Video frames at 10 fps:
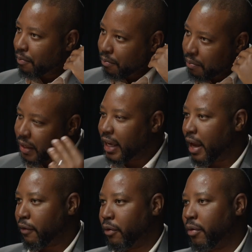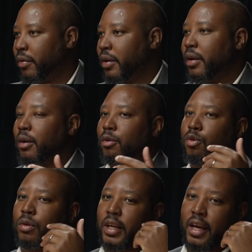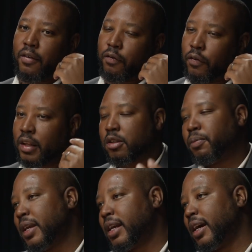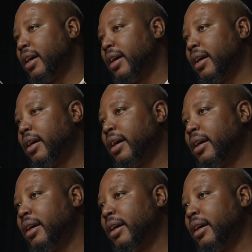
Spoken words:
Be careful. Today, Fed speaker,